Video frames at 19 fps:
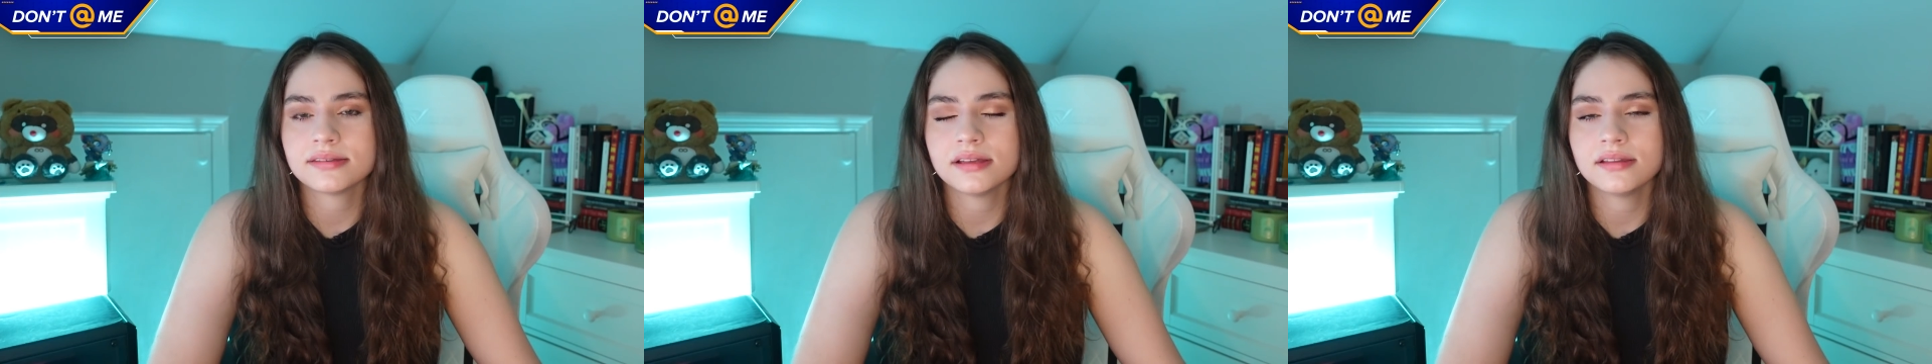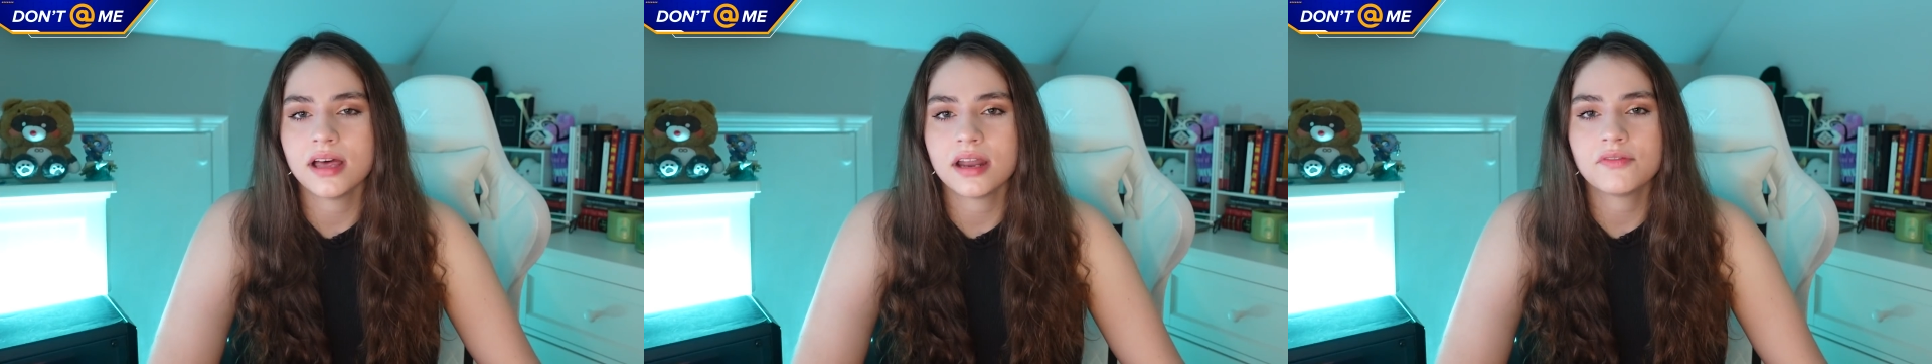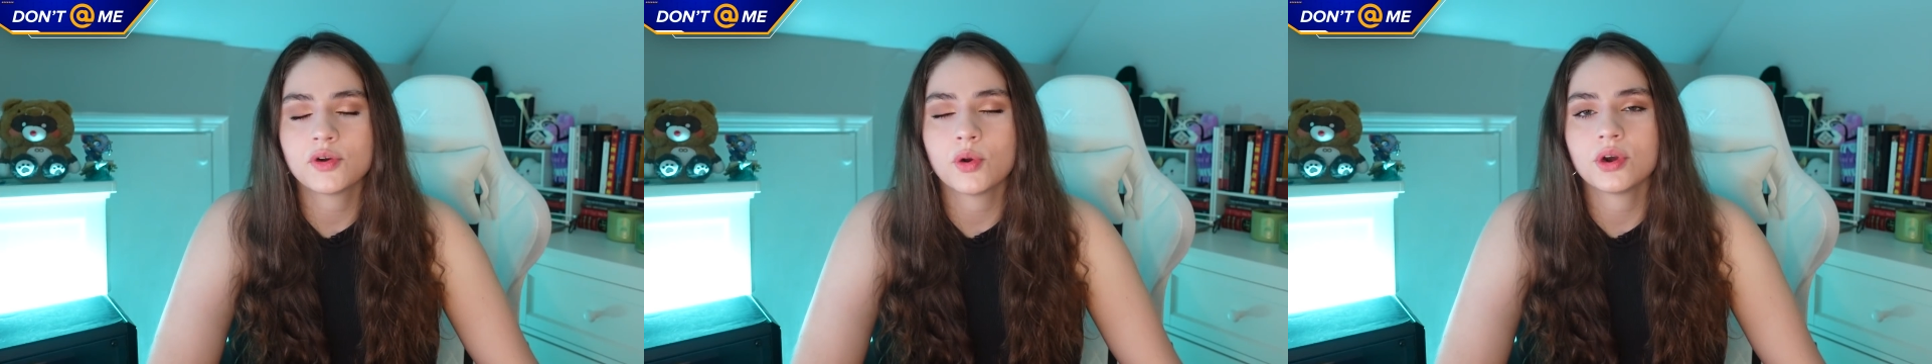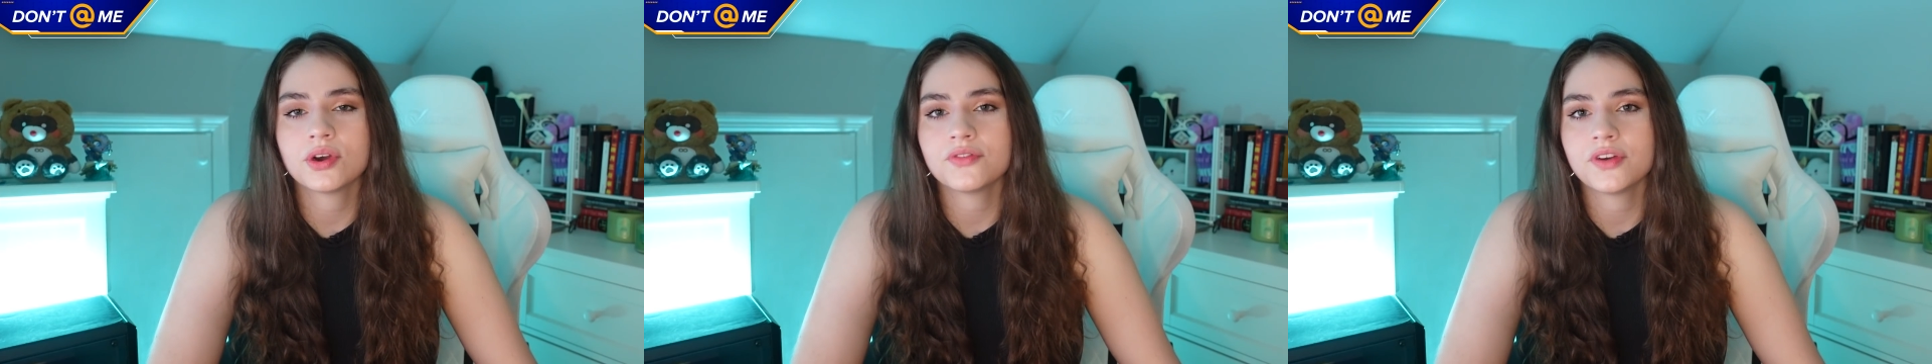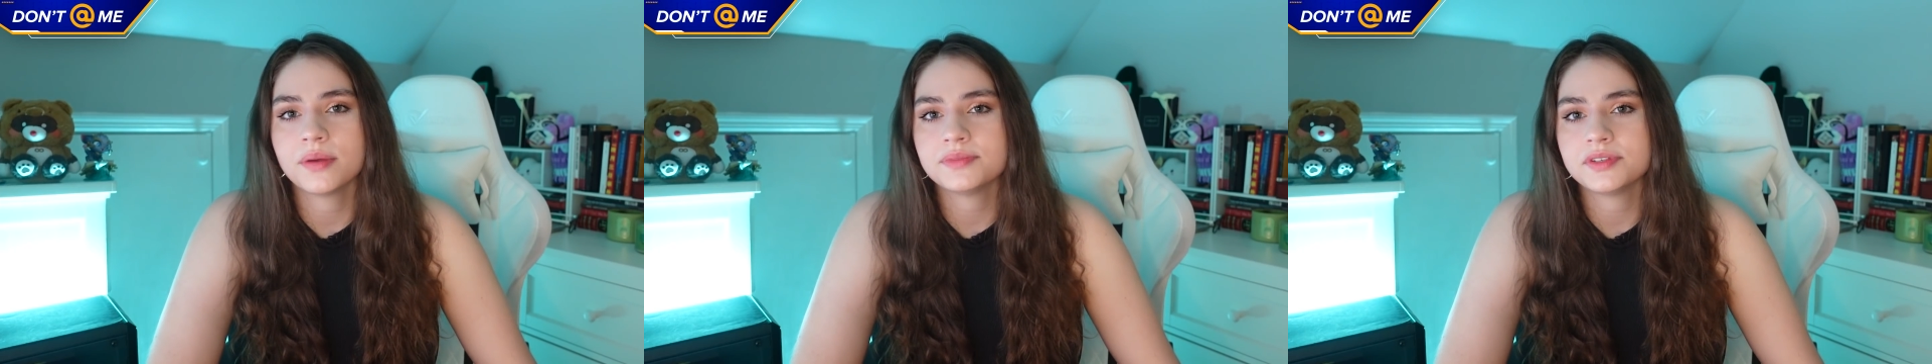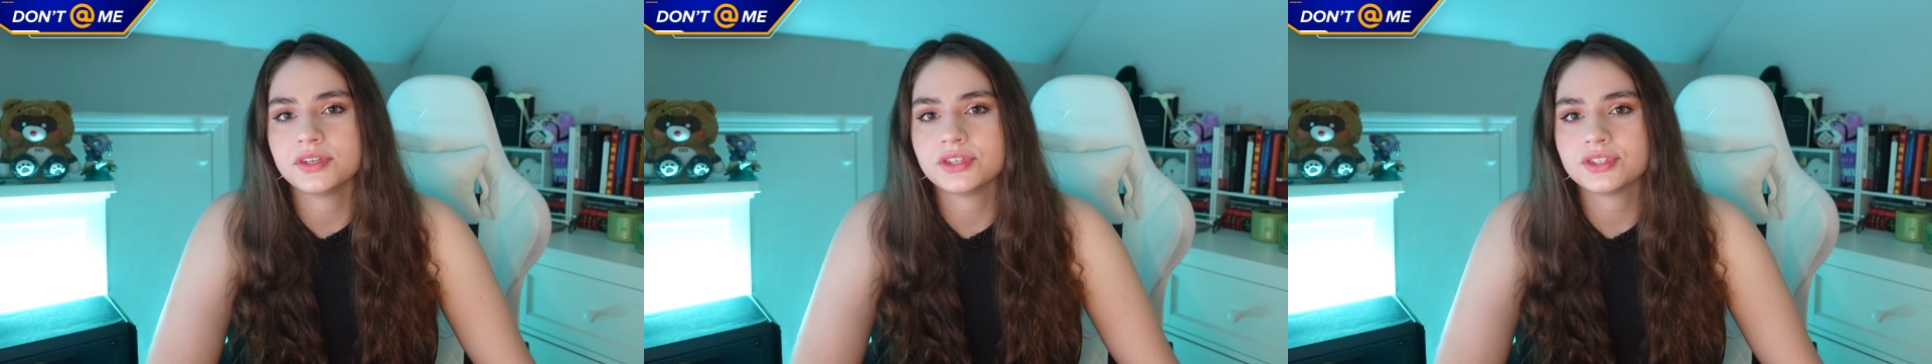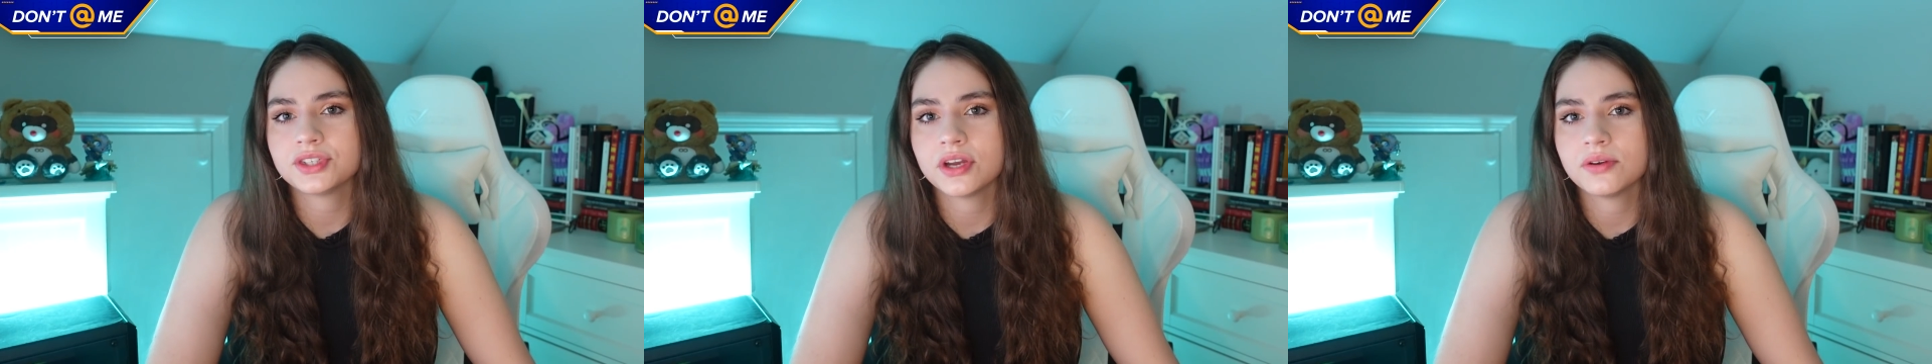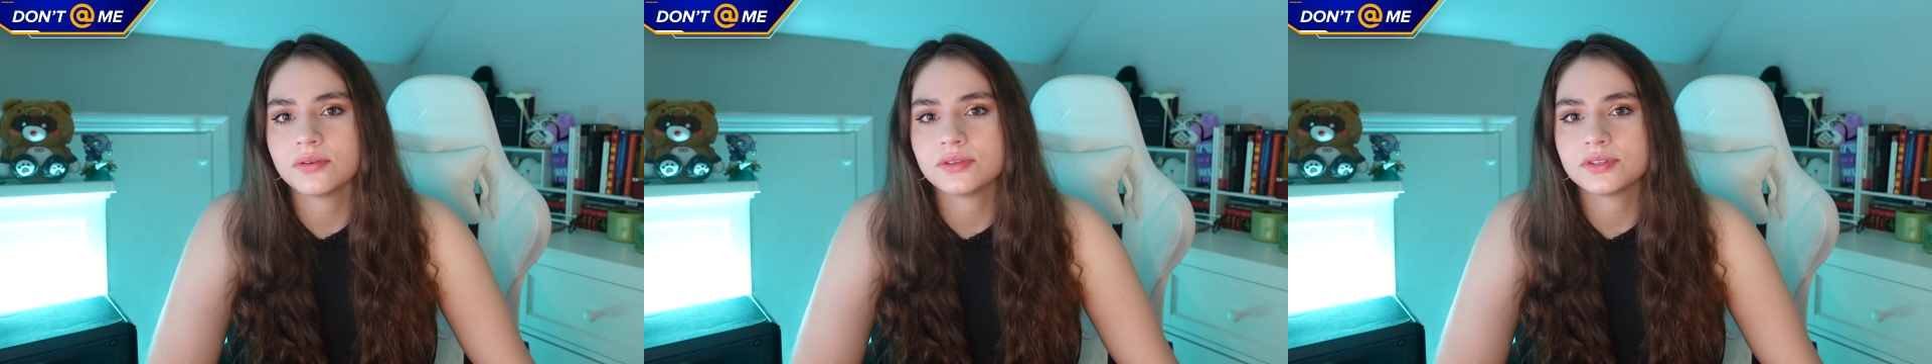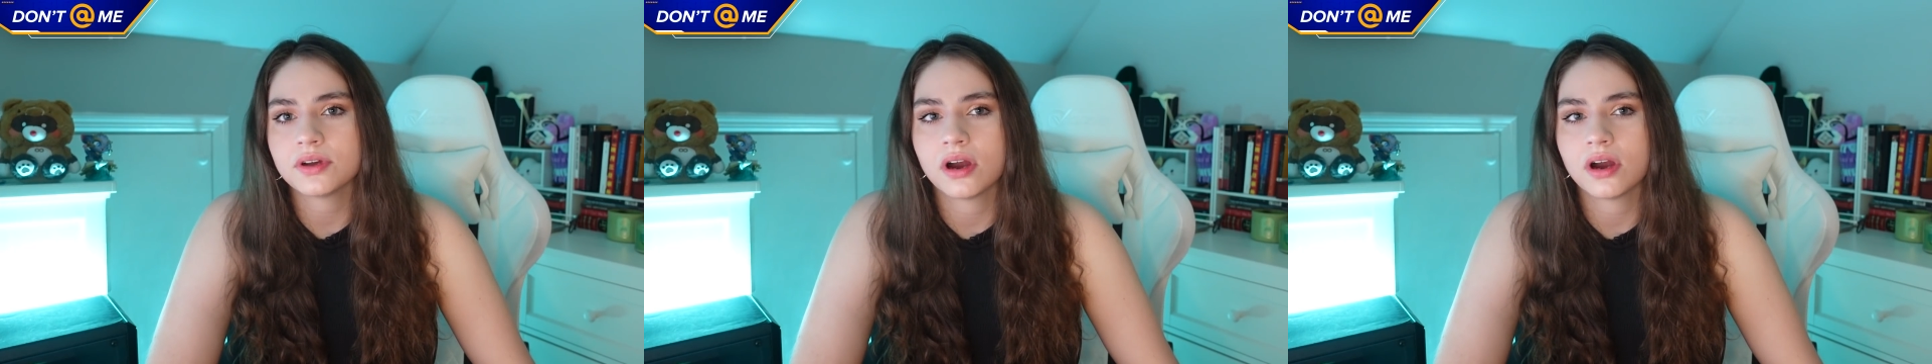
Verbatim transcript: A lot of Gordon Ramsay's shows